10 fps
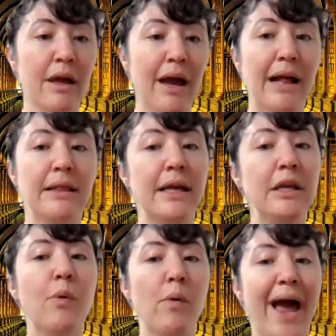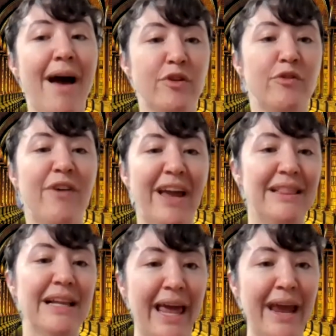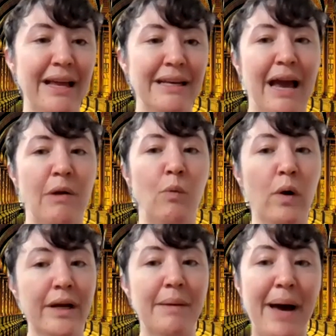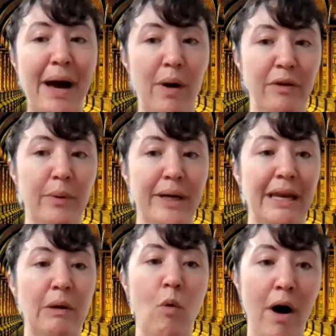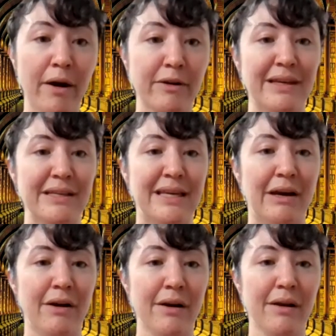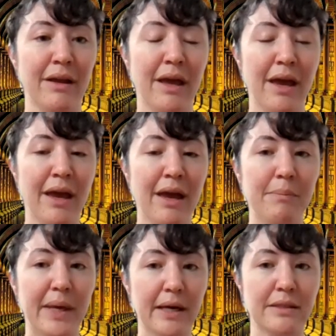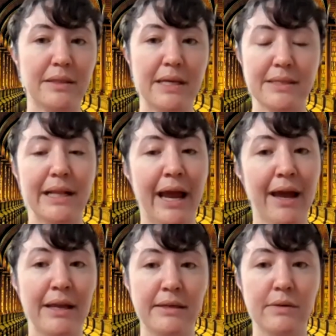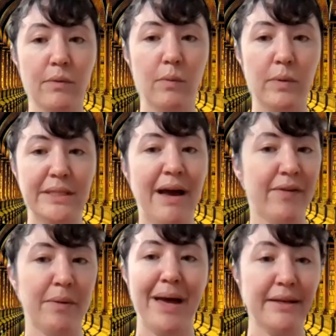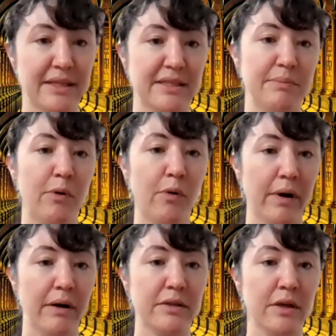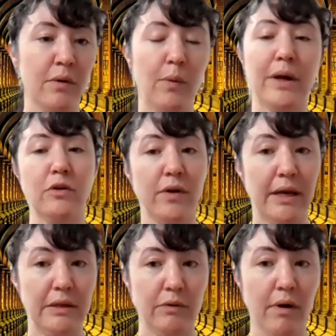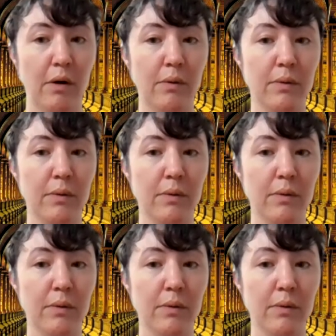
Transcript: and then you won't have to fight the land and worry about whether we're getting water this year, because this land was never meant to support what you're trying to grow.